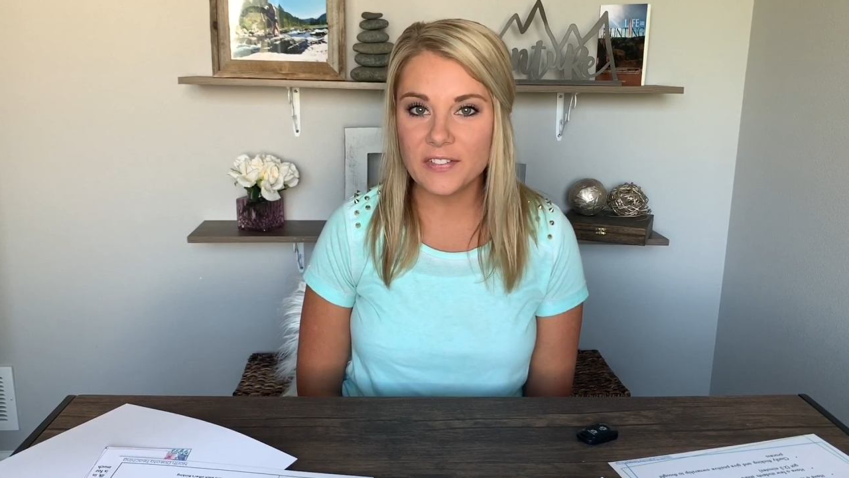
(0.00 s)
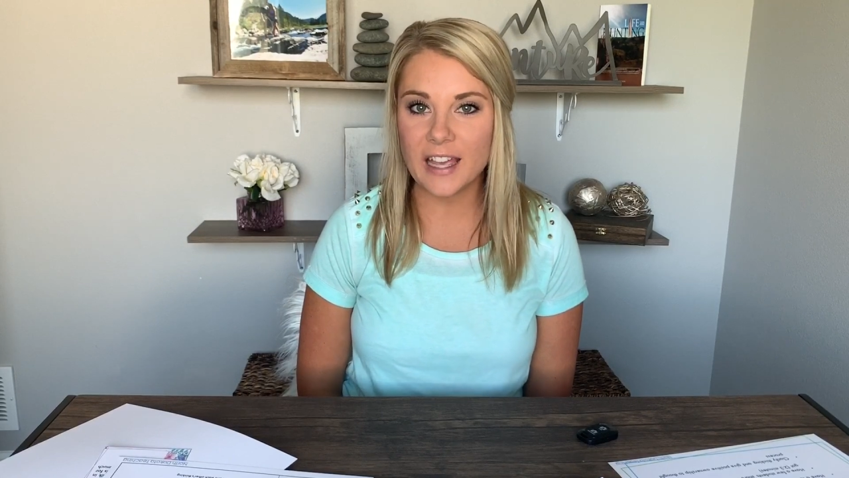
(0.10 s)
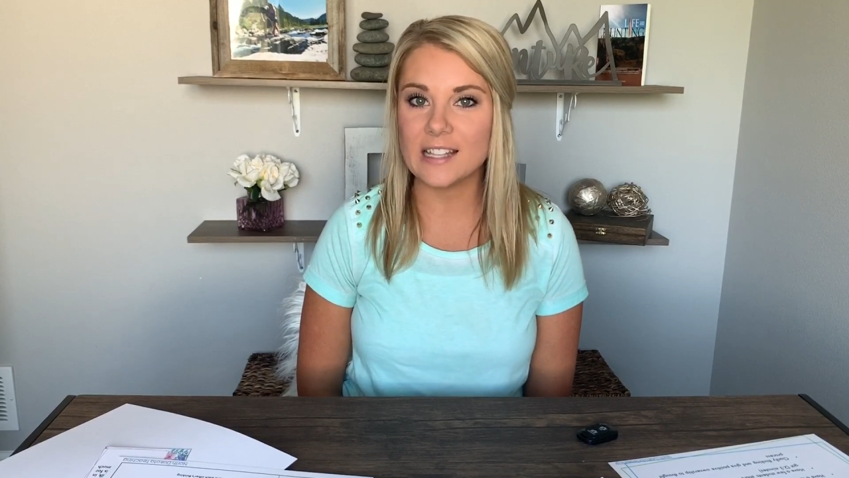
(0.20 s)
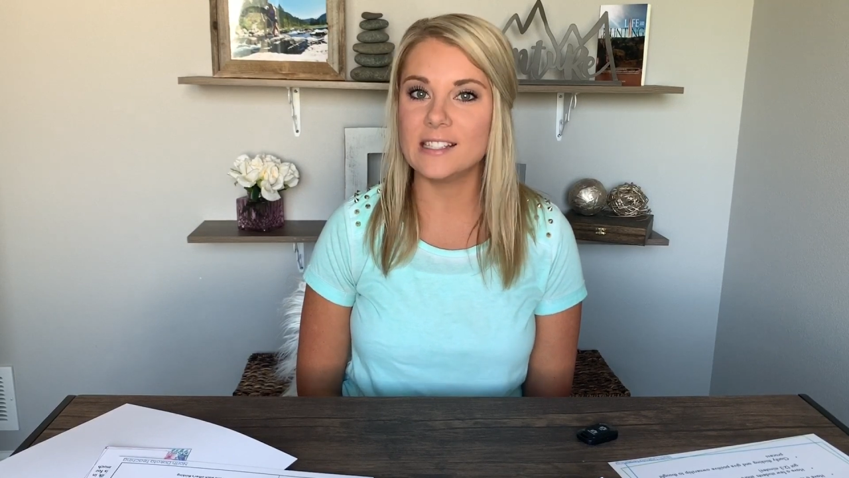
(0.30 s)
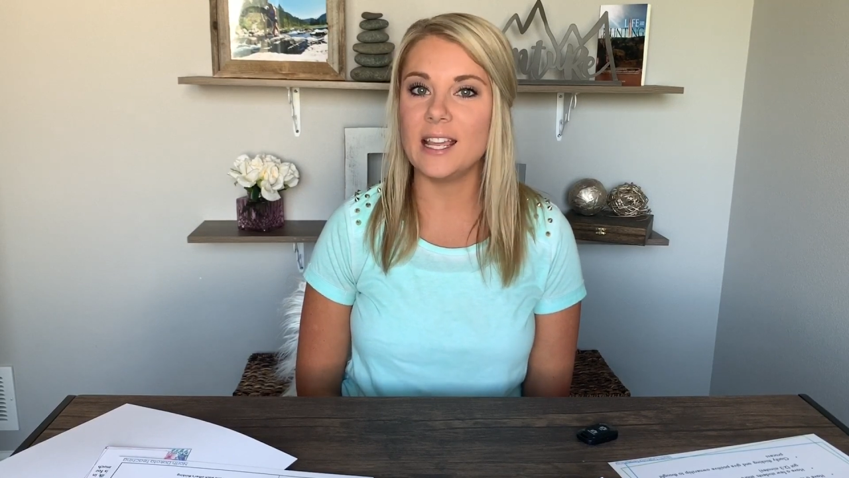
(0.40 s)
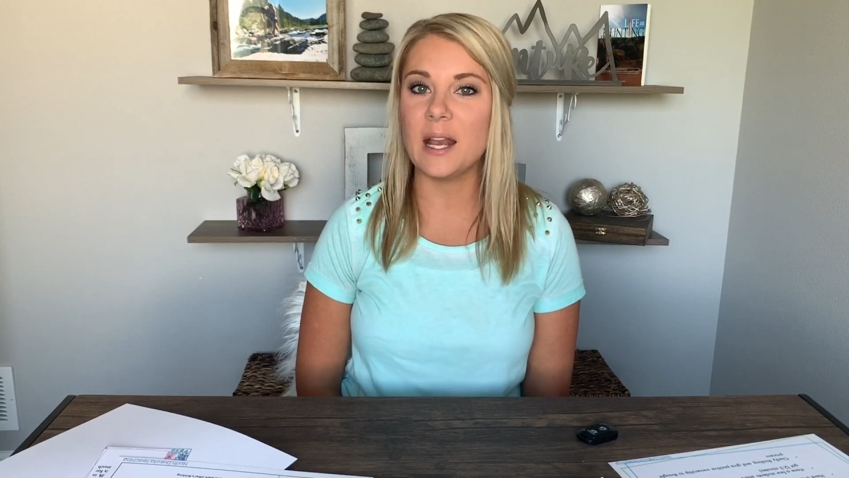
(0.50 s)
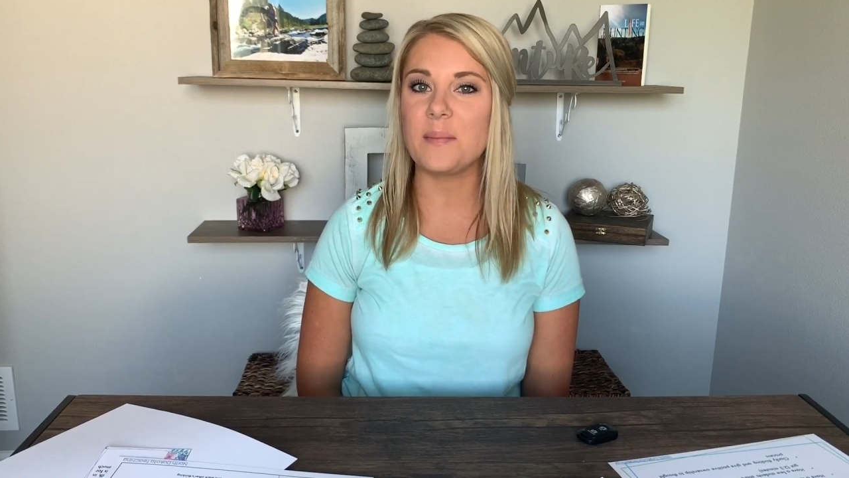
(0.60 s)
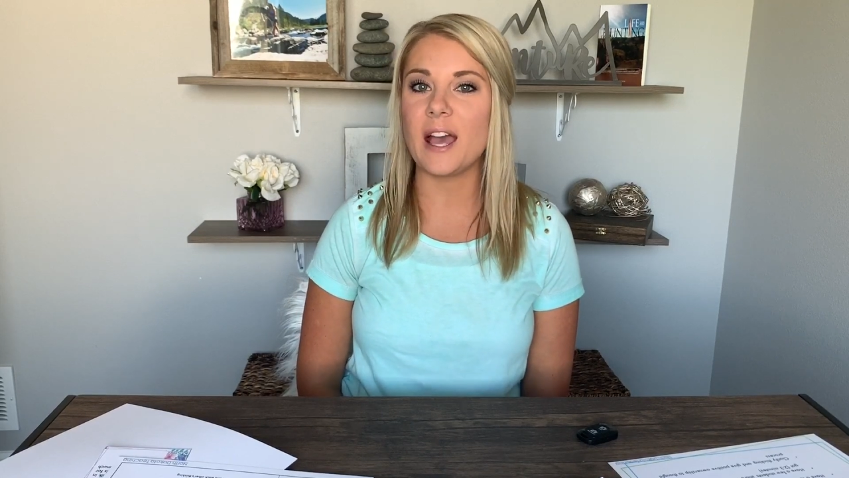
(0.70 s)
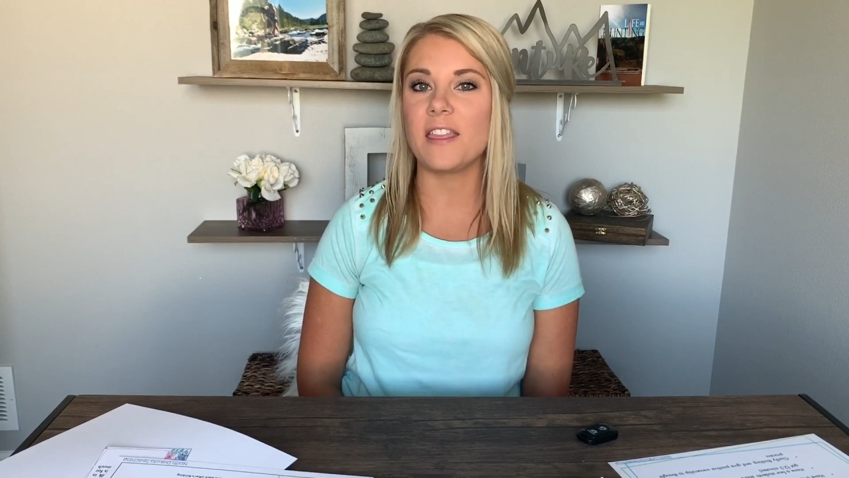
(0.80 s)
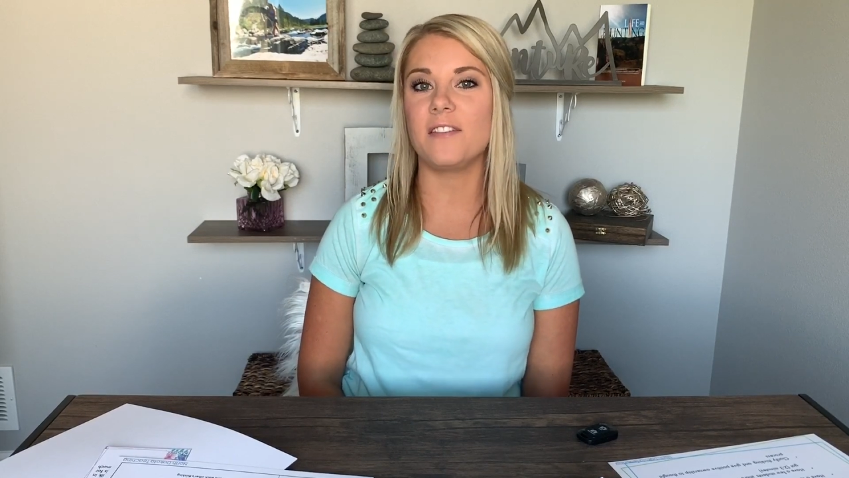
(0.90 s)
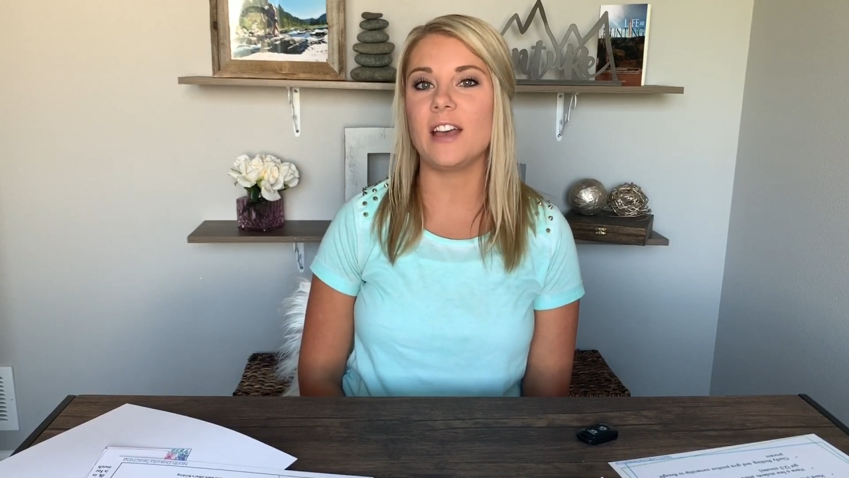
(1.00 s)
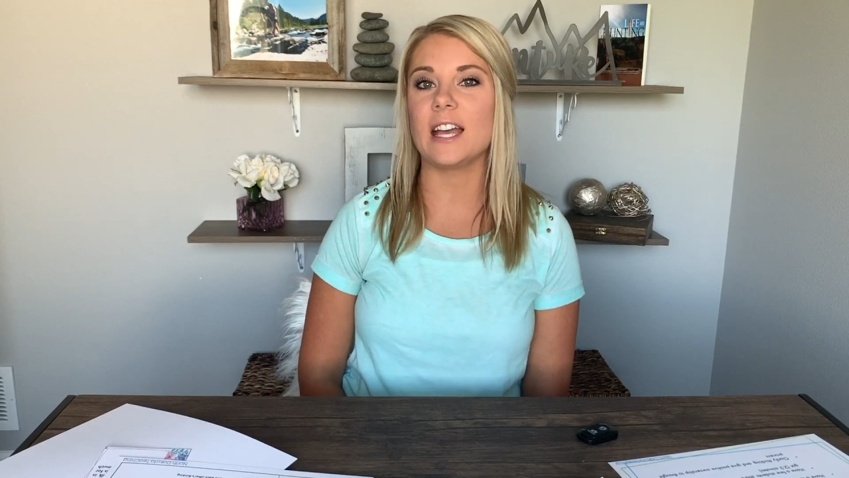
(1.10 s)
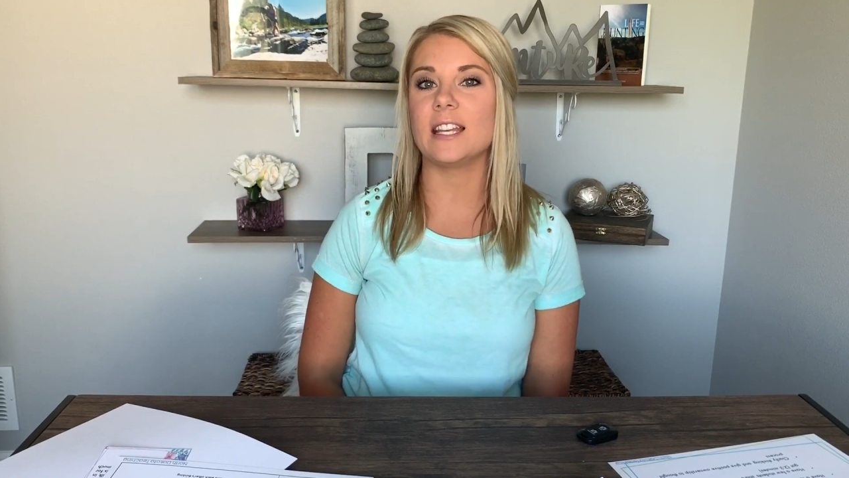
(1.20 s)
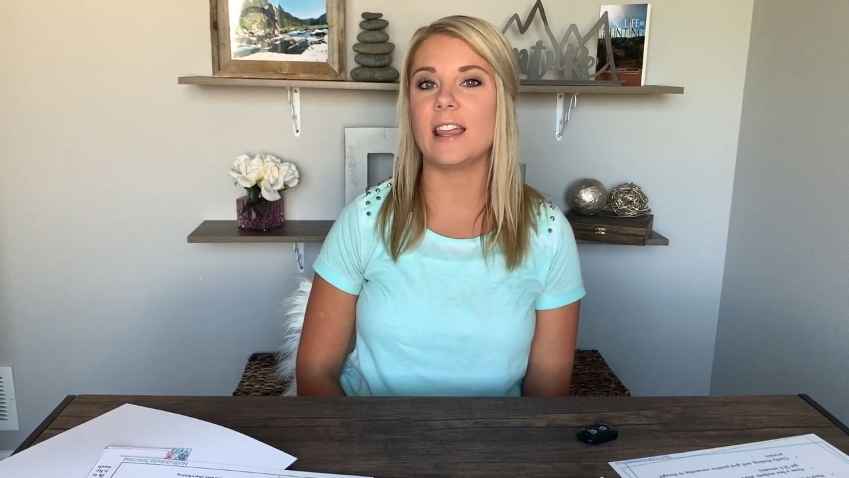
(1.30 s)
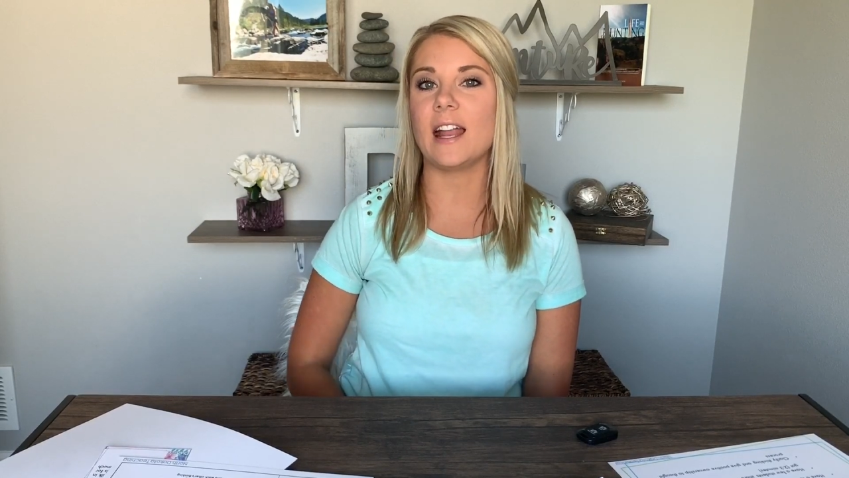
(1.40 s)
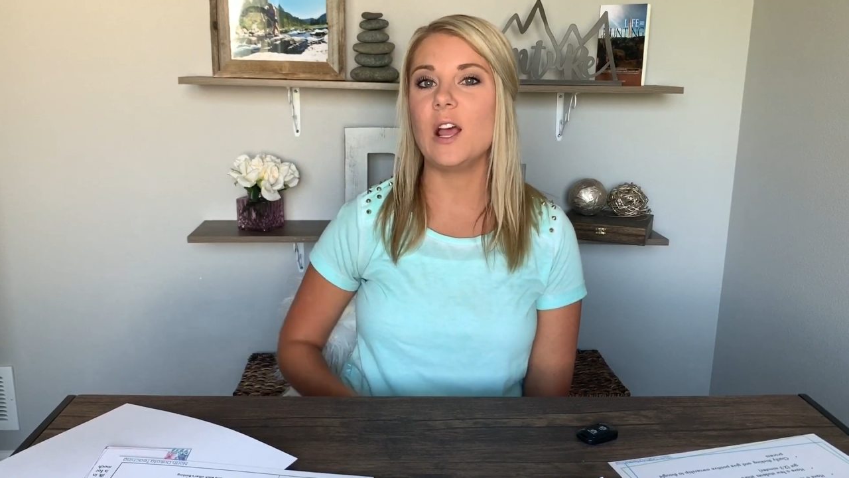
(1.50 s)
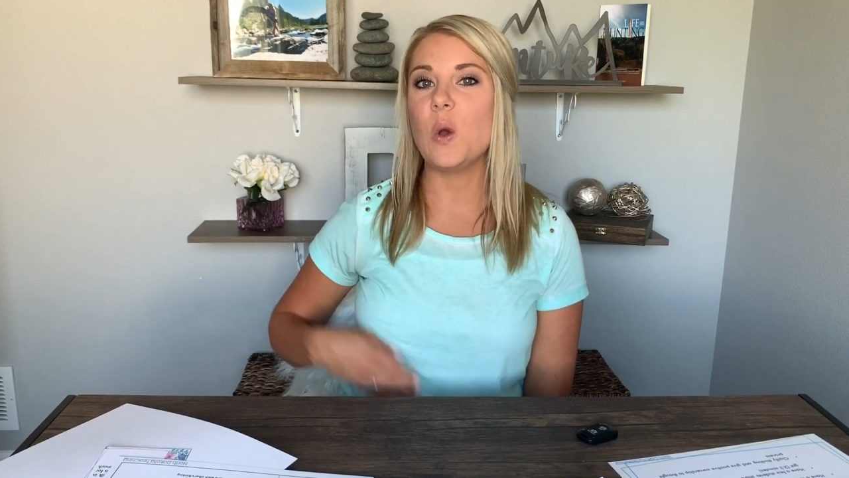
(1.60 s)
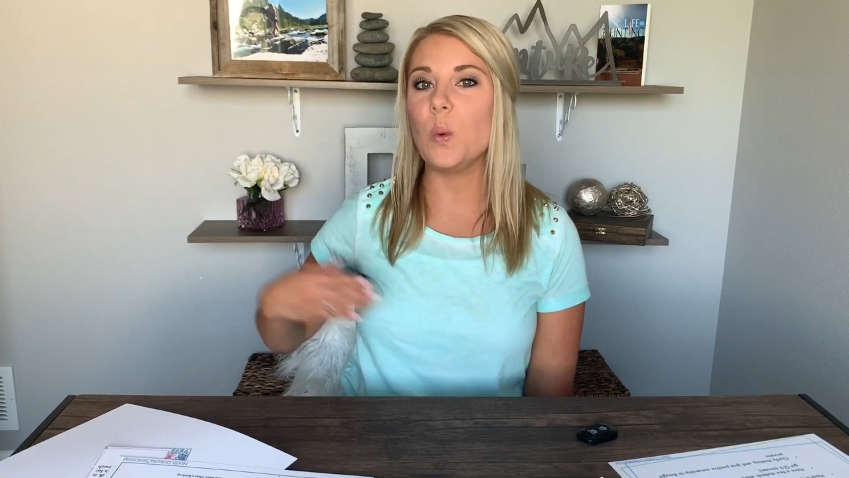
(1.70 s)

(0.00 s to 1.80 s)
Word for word: fascinated by the fact that